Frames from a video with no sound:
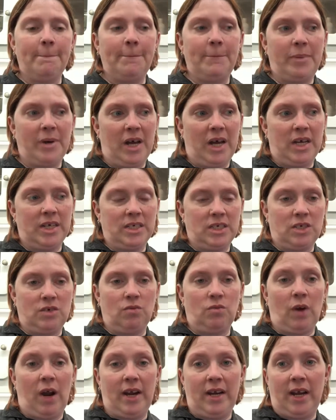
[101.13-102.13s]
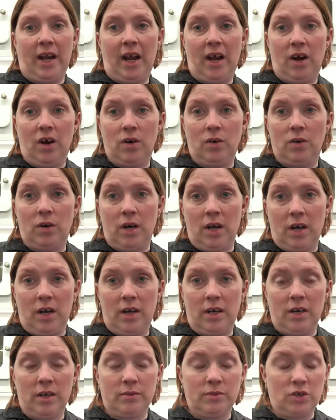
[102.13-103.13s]
but right now
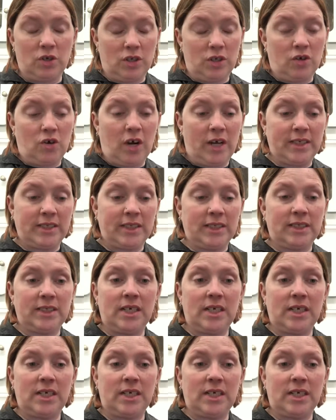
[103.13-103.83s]
uh, during the crisis,